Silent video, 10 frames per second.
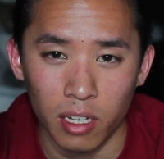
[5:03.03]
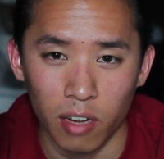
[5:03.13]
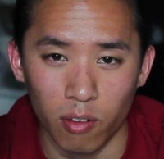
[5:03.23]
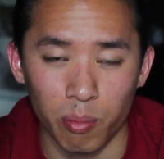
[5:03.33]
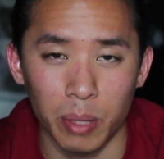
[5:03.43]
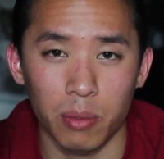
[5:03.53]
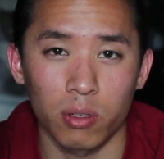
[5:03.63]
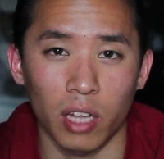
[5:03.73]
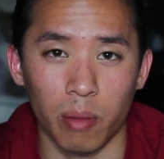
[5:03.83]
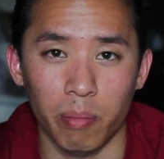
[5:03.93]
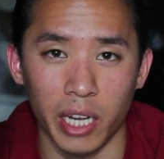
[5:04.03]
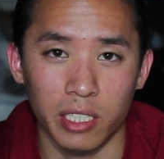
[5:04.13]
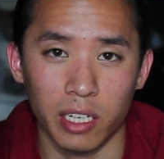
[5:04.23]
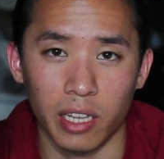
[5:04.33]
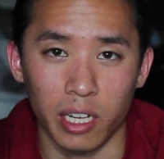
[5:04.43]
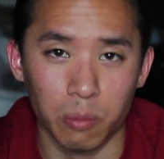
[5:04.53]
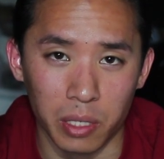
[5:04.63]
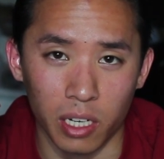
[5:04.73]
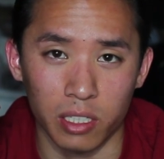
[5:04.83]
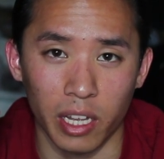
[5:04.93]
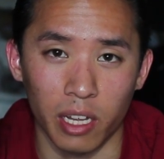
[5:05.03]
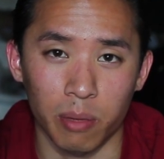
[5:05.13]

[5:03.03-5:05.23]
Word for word: and for people who like basic things because they